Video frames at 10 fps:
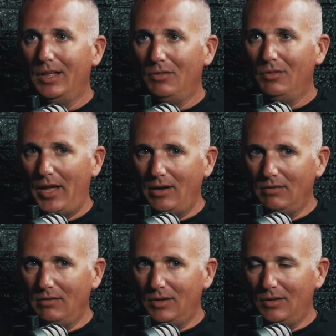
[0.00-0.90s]
that
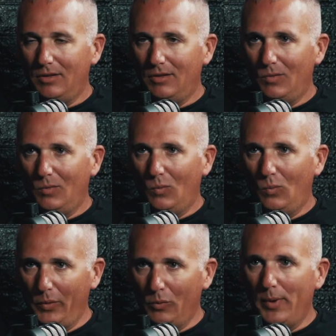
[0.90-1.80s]

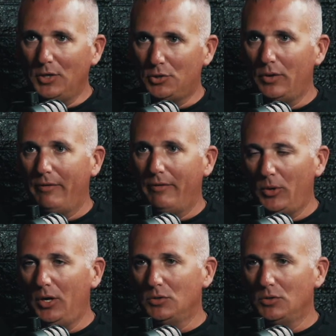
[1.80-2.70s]
we will make sure that everybody
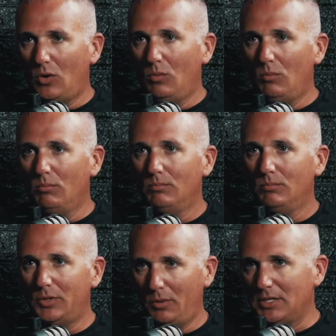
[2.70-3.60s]
goes home
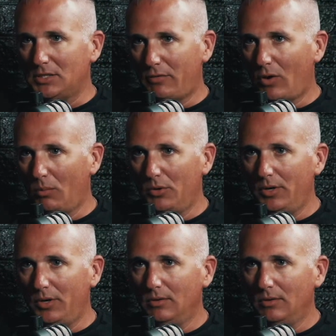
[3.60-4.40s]
to the best of our ability.